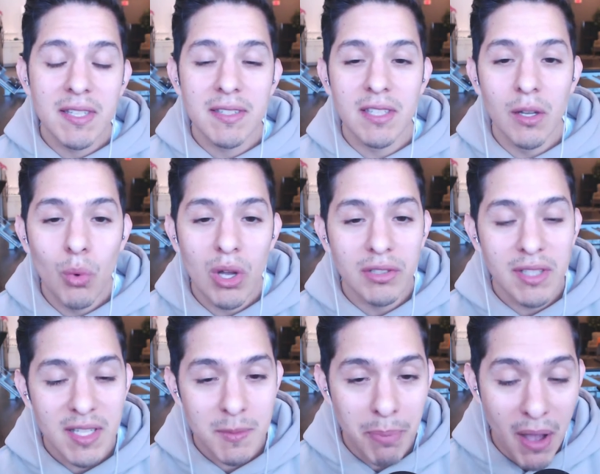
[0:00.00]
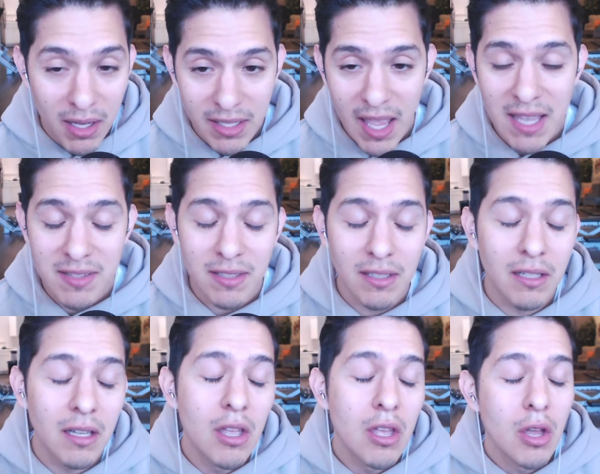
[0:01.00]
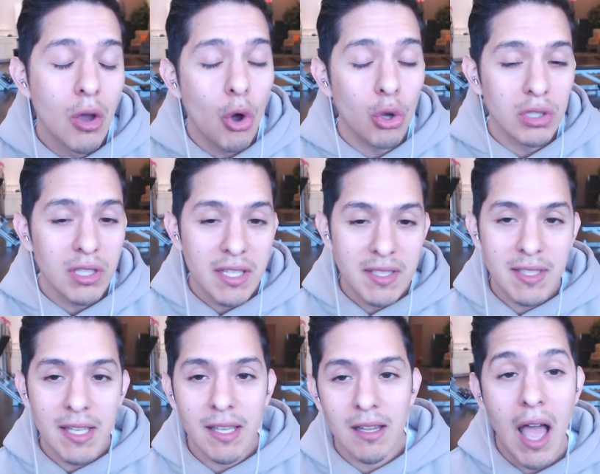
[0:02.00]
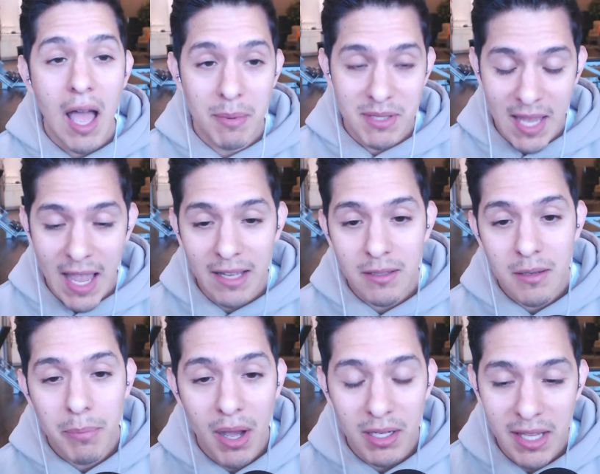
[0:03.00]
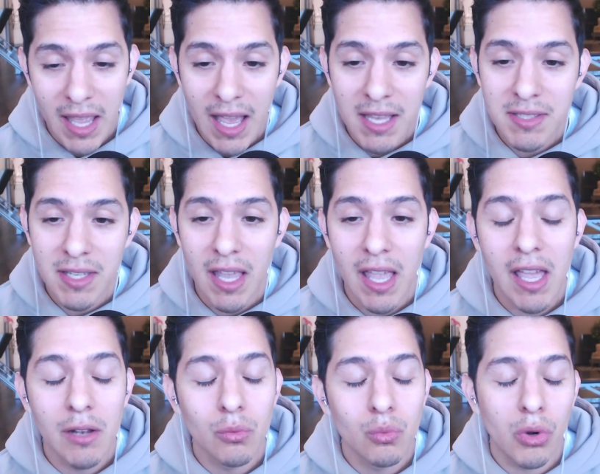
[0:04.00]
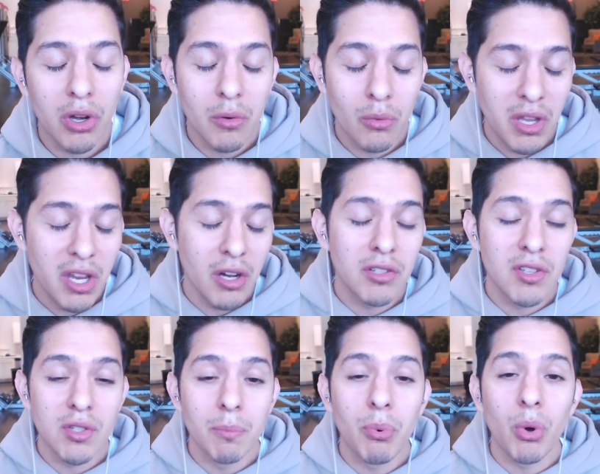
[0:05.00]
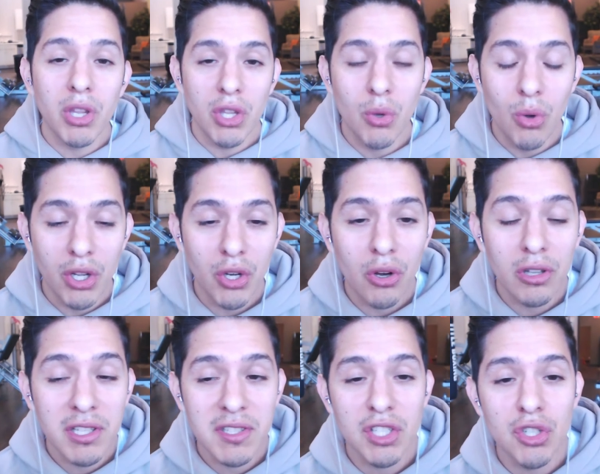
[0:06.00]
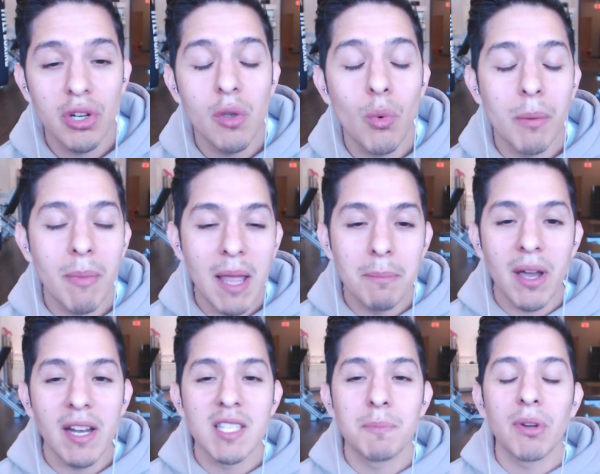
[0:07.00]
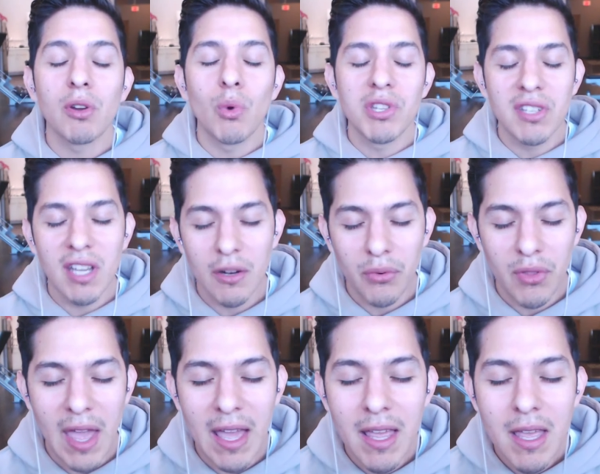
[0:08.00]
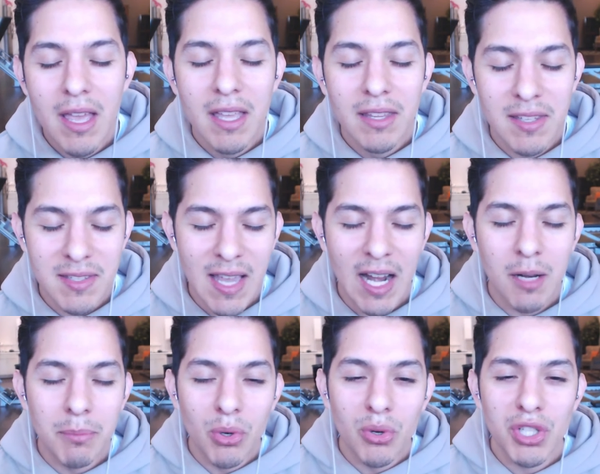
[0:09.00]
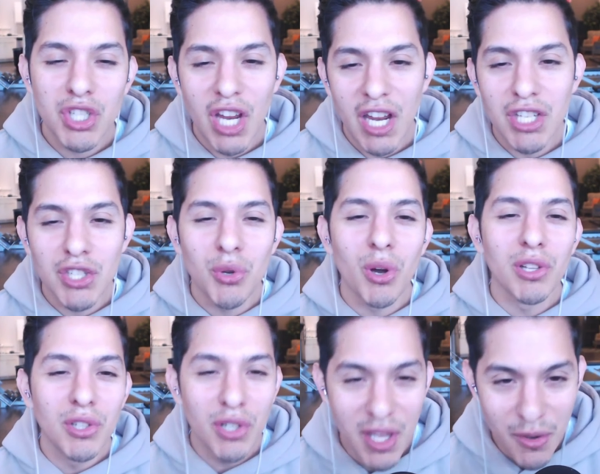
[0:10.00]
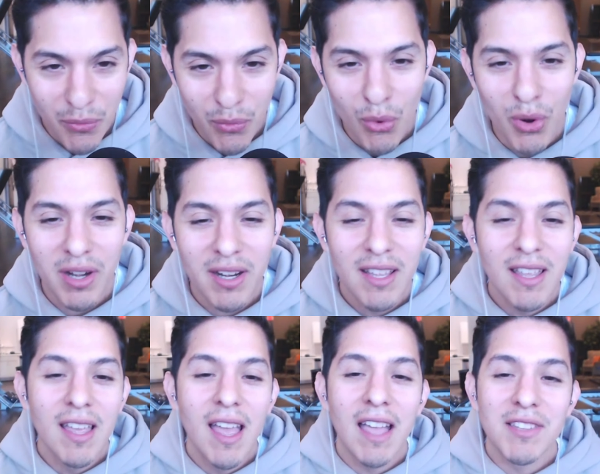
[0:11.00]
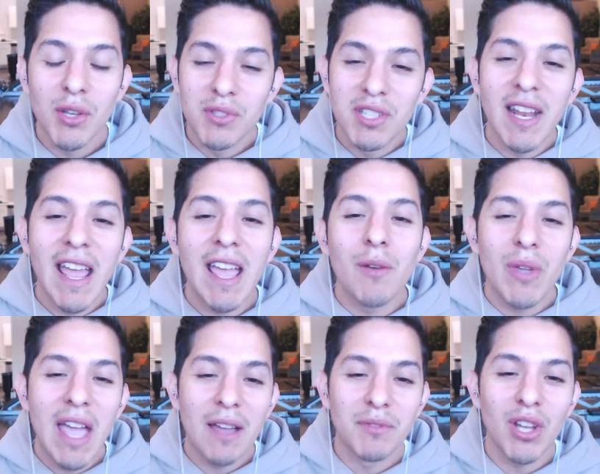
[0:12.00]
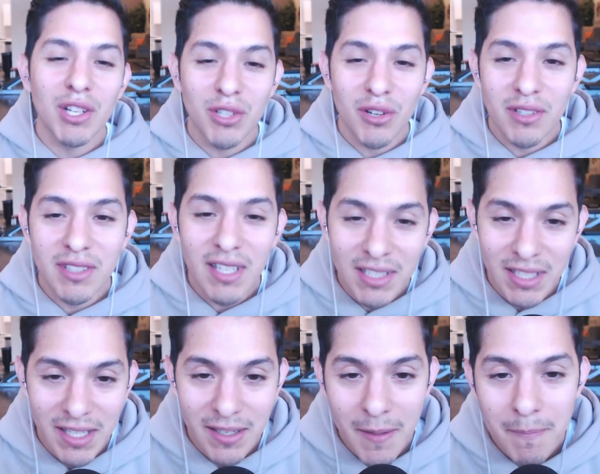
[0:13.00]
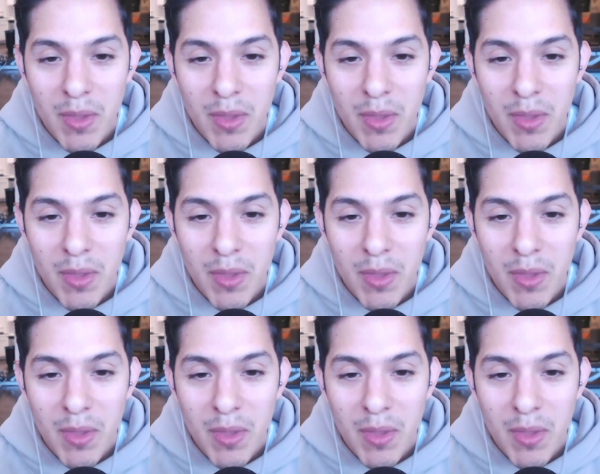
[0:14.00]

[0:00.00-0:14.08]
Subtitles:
is the Wellness Podcast, the Holistic Habitat Podcast, and we're here to support you on your holistic journey where mind, body, and spirit work together for that desirable change you are looking for. So today we have Dr. Dylan.